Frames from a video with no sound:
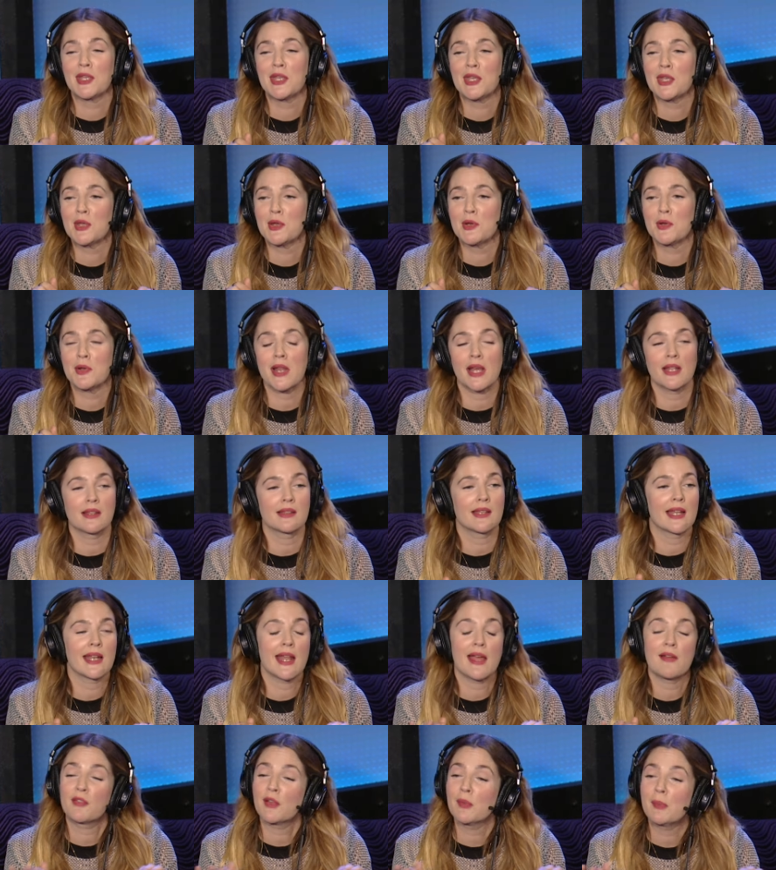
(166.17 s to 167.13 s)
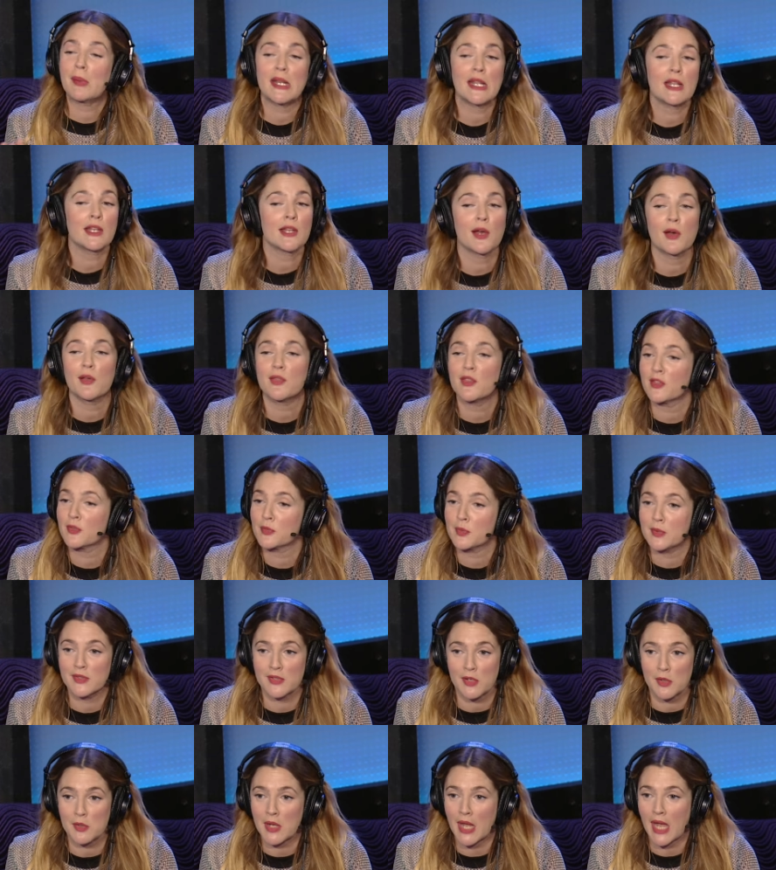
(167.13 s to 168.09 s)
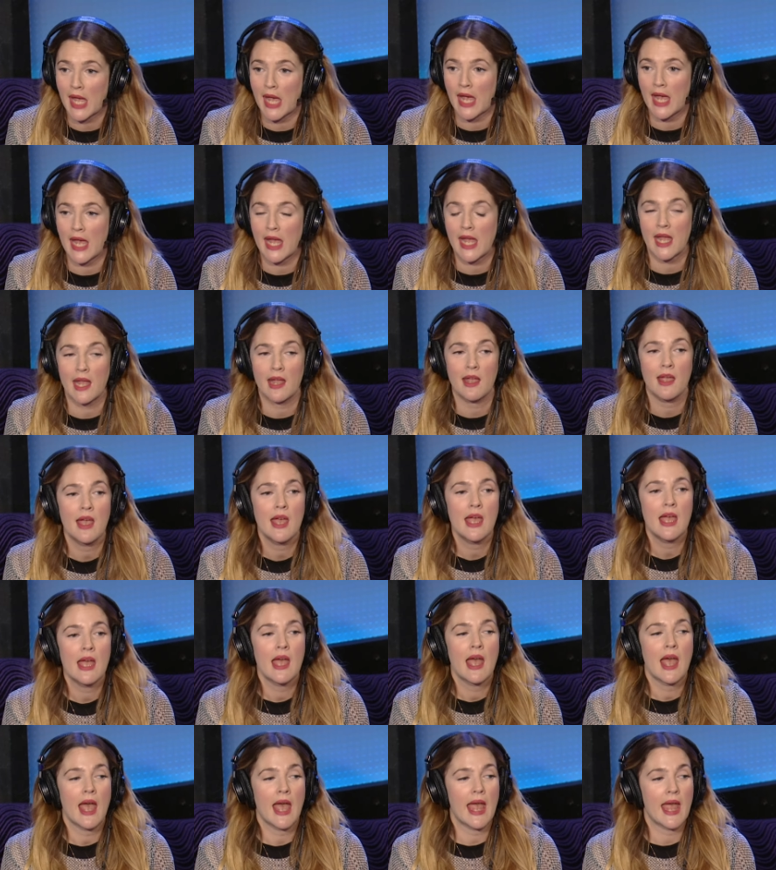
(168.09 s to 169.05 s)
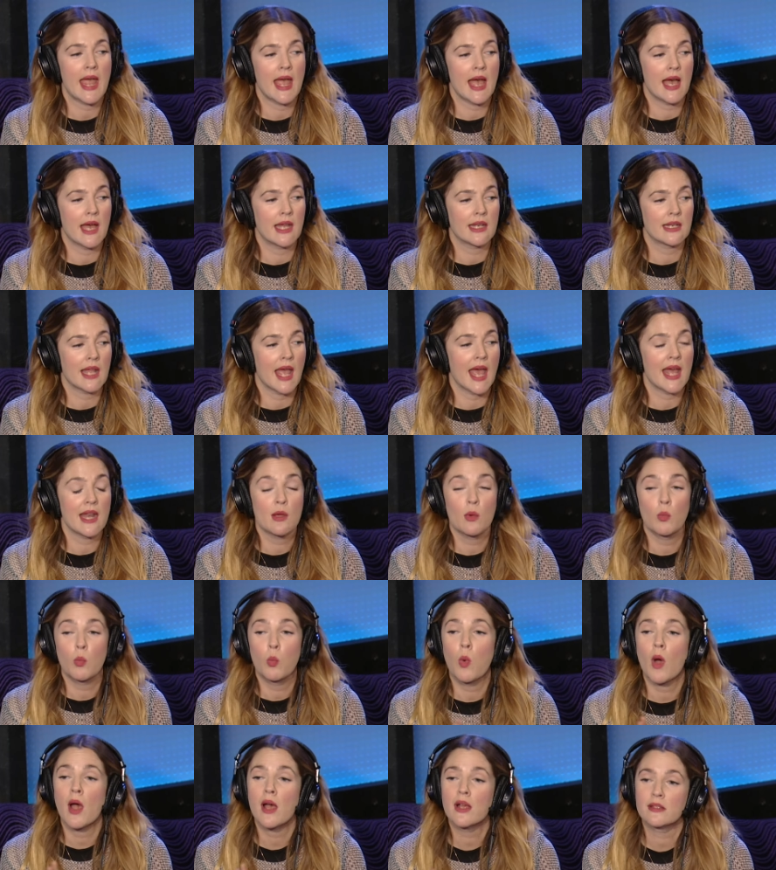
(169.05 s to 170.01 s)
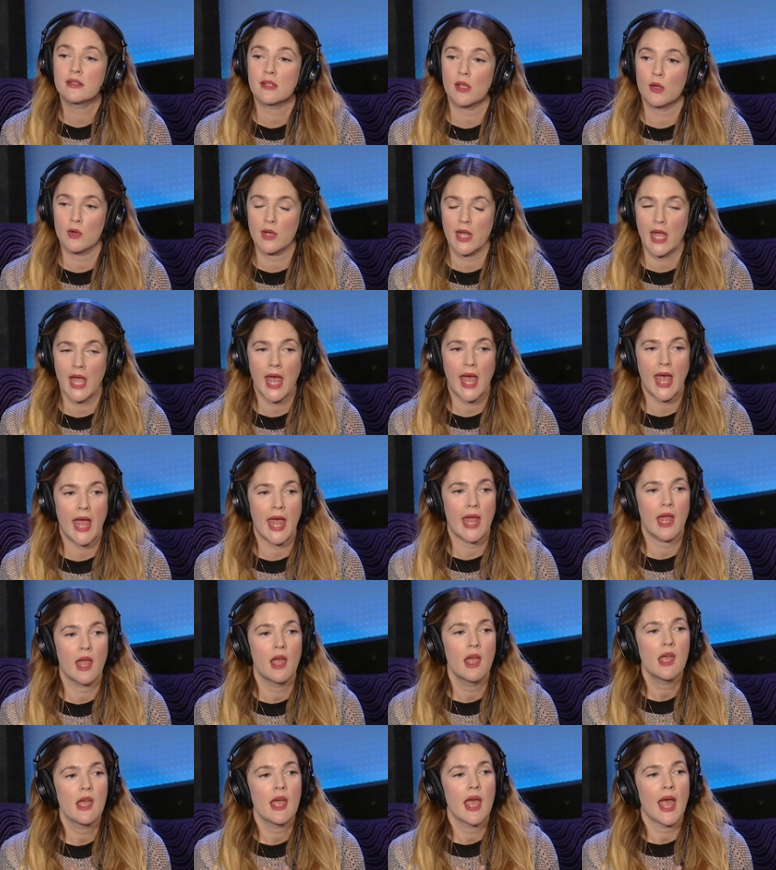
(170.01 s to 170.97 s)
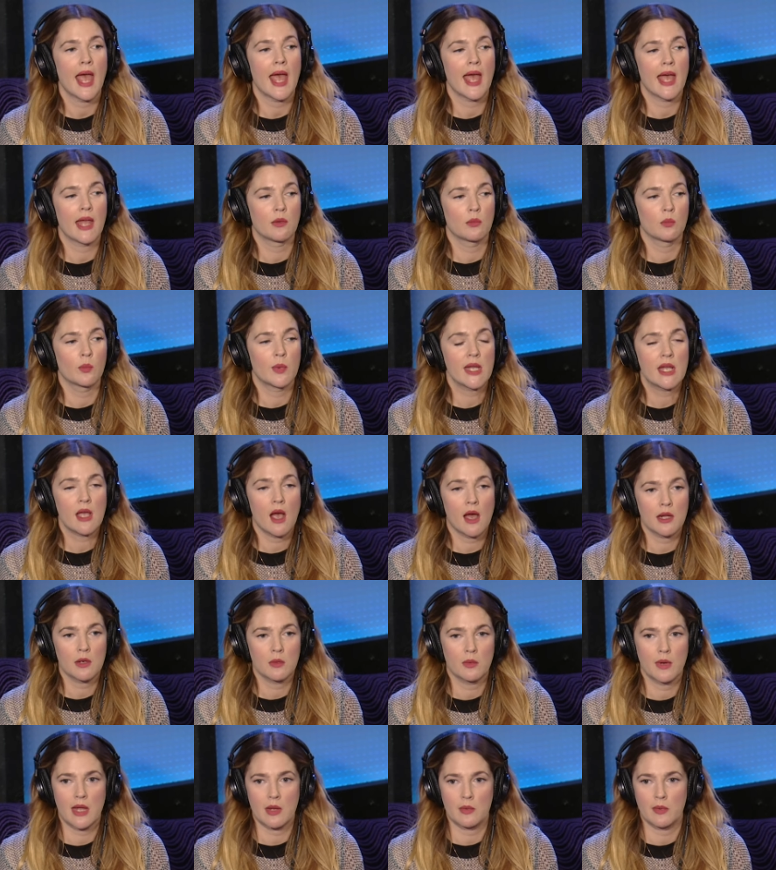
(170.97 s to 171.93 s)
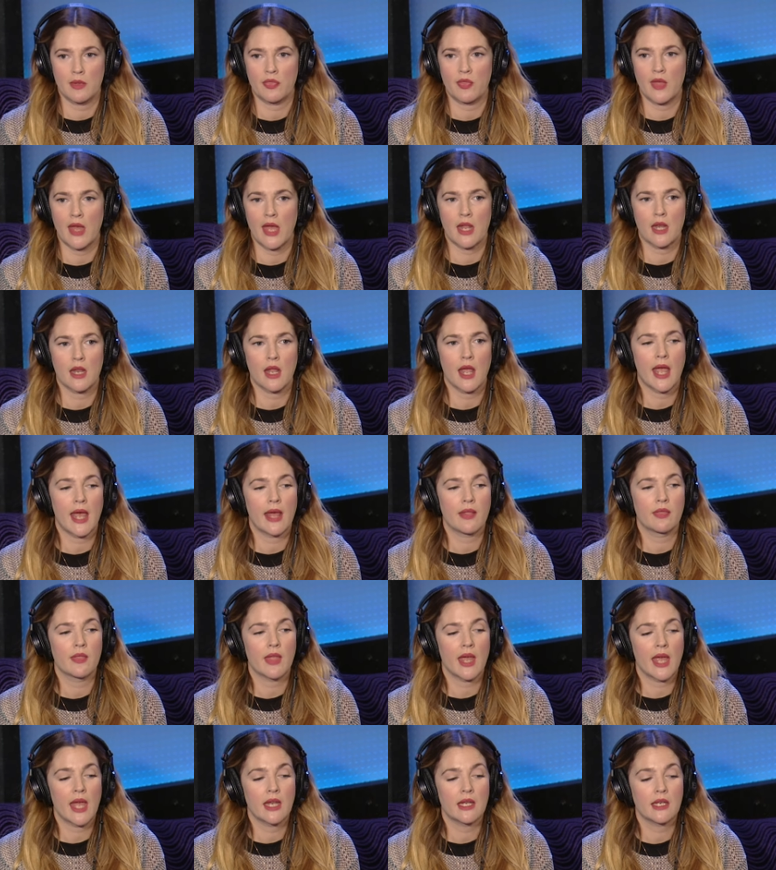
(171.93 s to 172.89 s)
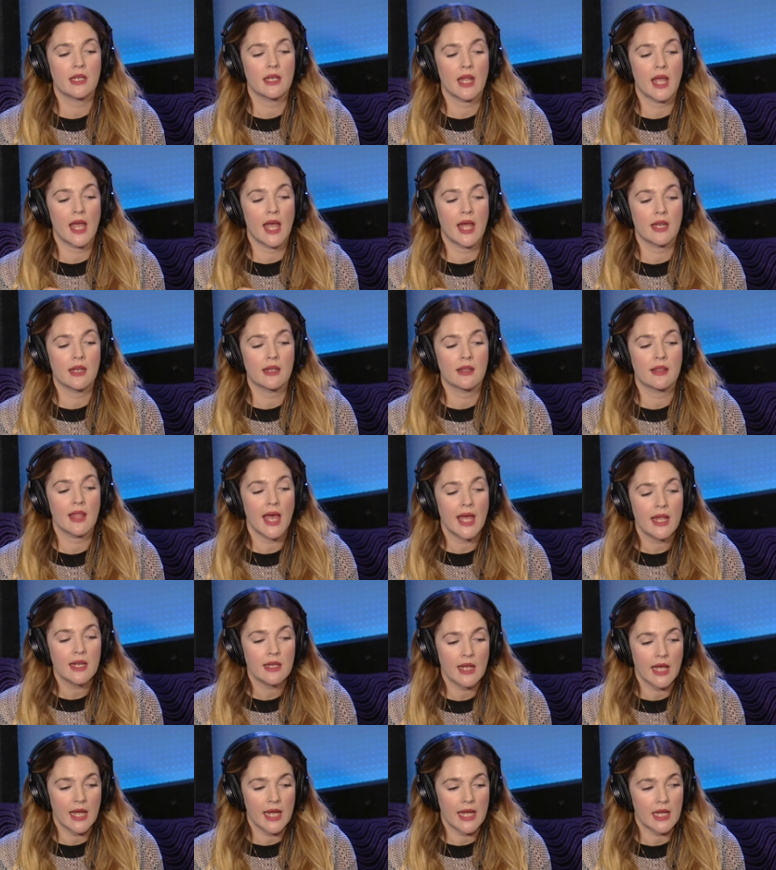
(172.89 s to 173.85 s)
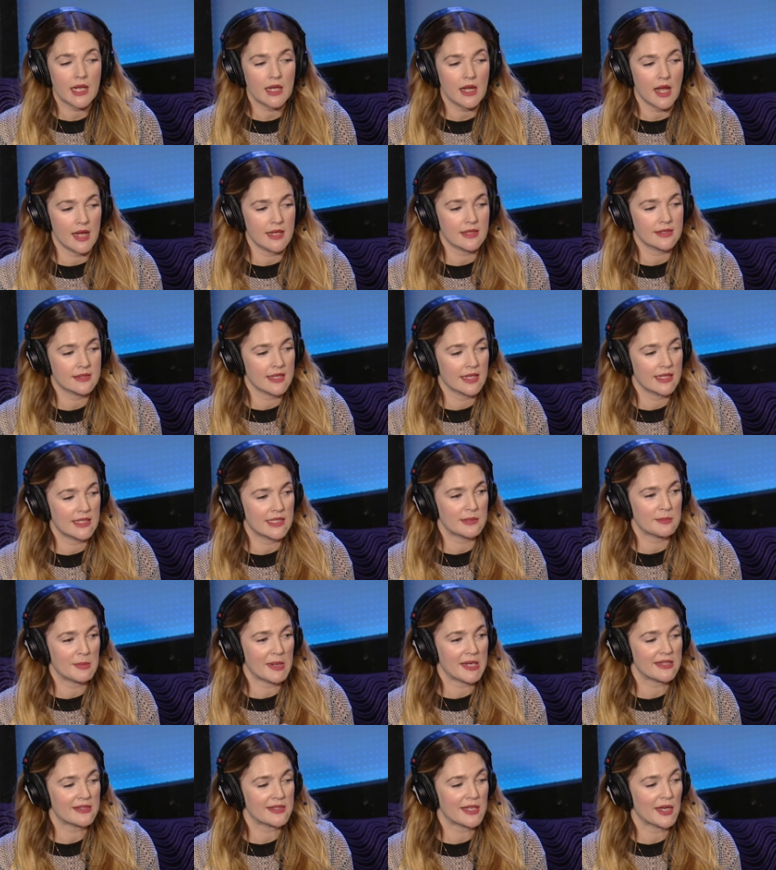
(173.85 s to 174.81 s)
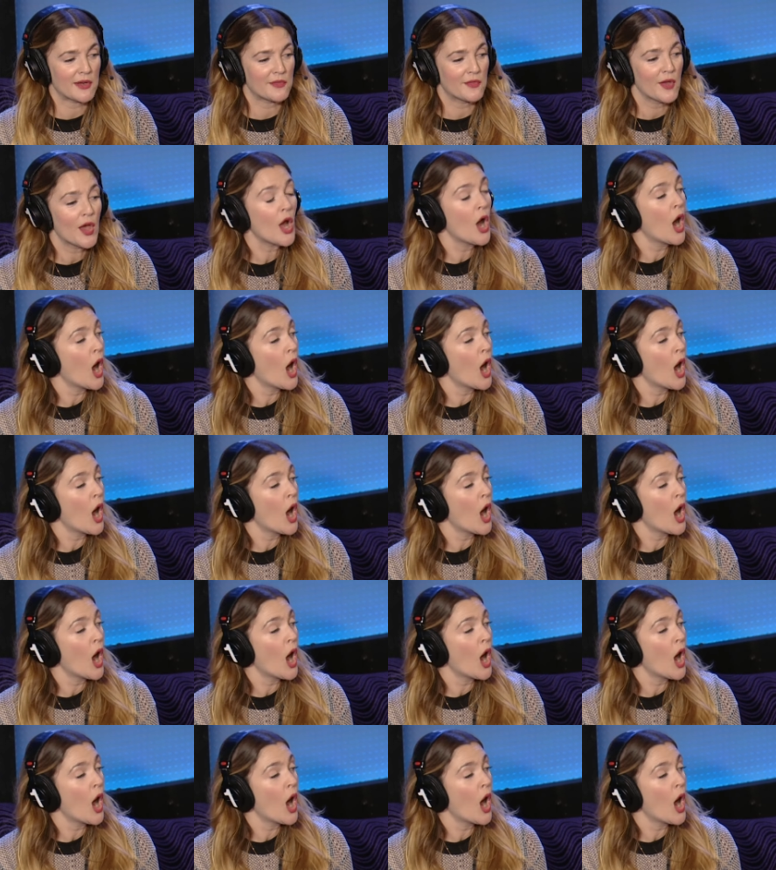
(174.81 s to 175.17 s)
cute and let everybody know this was okay. And, and it was okay and we got away with it. And and and that night, I said to myself,